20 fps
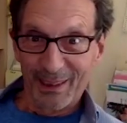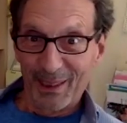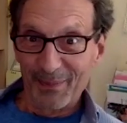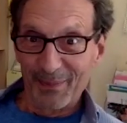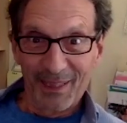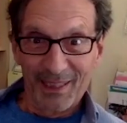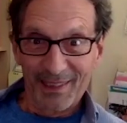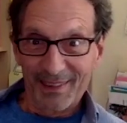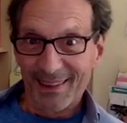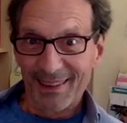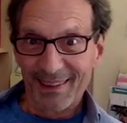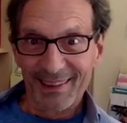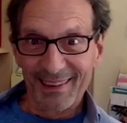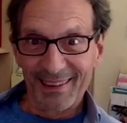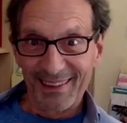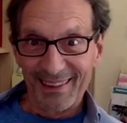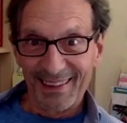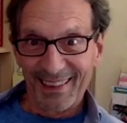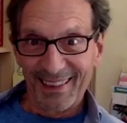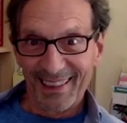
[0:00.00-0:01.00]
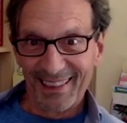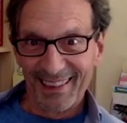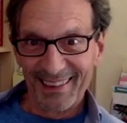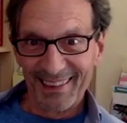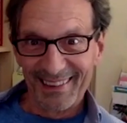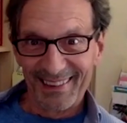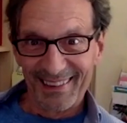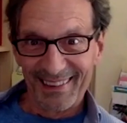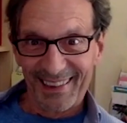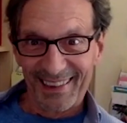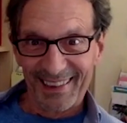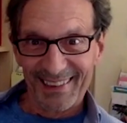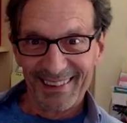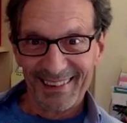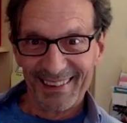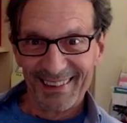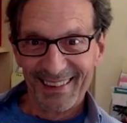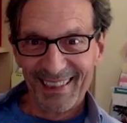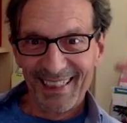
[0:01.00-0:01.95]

I'm not thinking anything.